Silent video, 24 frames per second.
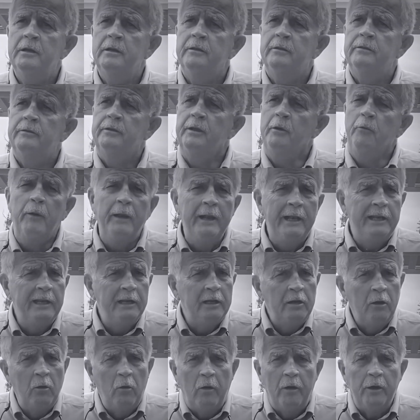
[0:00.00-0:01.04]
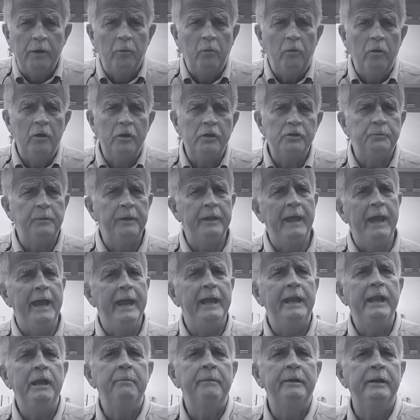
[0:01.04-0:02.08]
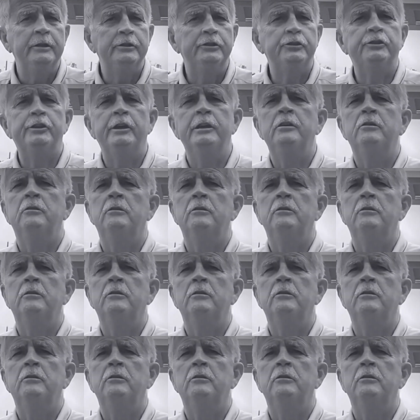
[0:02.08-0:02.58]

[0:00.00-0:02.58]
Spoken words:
They really didn't know what it was, but they had him in a cell